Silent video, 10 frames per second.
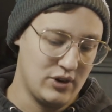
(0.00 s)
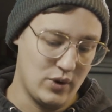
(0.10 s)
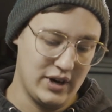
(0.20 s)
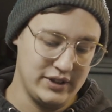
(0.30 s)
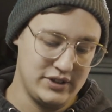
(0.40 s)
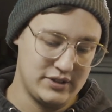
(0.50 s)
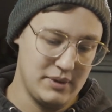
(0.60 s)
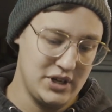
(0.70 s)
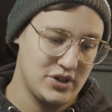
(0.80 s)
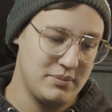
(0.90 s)
or at least
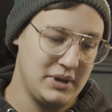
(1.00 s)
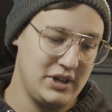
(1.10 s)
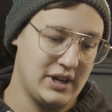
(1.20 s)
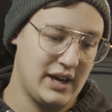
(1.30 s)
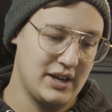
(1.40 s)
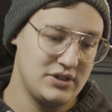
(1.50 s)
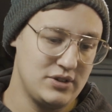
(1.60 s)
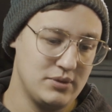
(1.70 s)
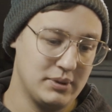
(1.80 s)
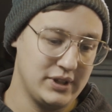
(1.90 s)
mainstream media has
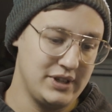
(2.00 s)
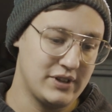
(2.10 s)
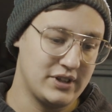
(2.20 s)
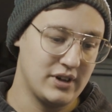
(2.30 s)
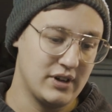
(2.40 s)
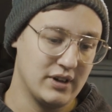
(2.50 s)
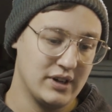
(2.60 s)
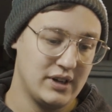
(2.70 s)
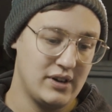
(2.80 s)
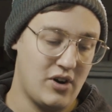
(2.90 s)
you believe that
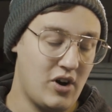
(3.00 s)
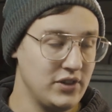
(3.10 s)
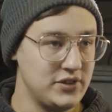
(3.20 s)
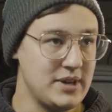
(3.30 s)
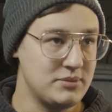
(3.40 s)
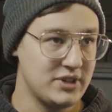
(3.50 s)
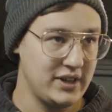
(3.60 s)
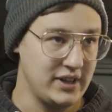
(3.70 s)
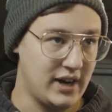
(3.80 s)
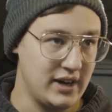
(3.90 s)
they're on the same
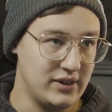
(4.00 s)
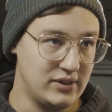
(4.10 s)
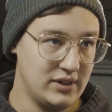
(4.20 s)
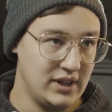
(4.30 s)
side of the aisle.